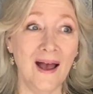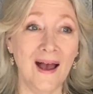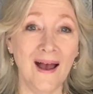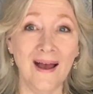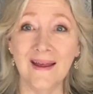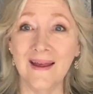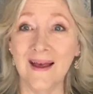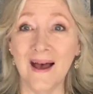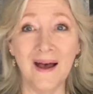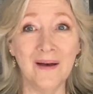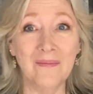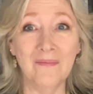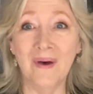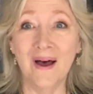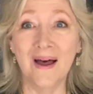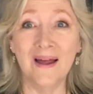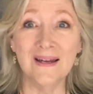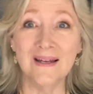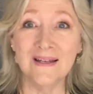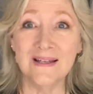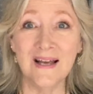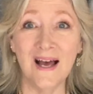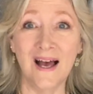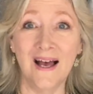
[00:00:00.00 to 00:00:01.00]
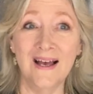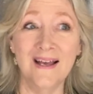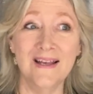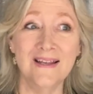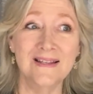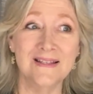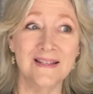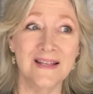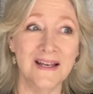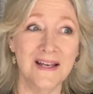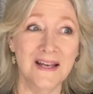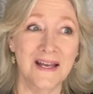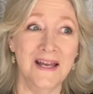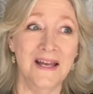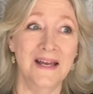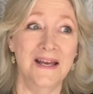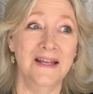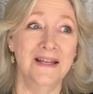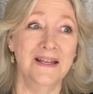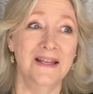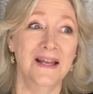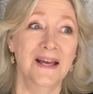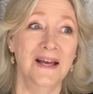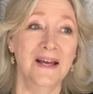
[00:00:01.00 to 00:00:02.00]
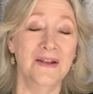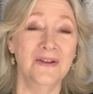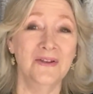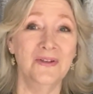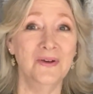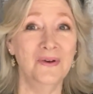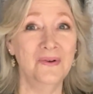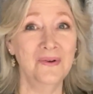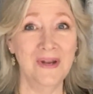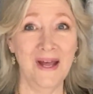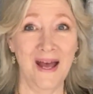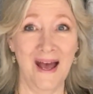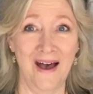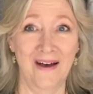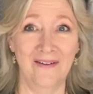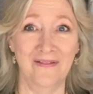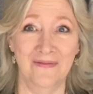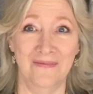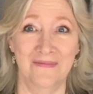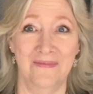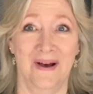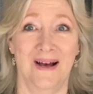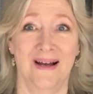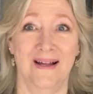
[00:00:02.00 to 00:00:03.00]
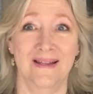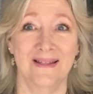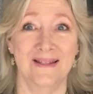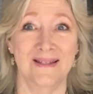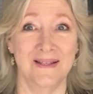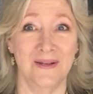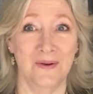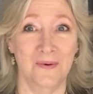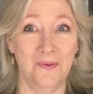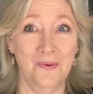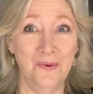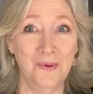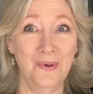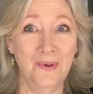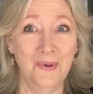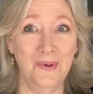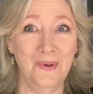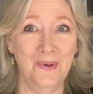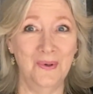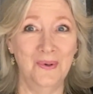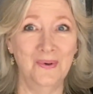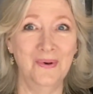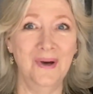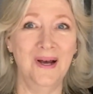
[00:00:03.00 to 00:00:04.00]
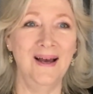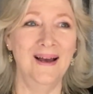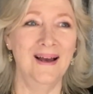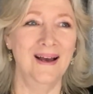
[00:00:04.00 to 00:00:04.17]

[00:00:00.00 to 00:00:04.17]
and got monetized in 2.5 months. Woohoo!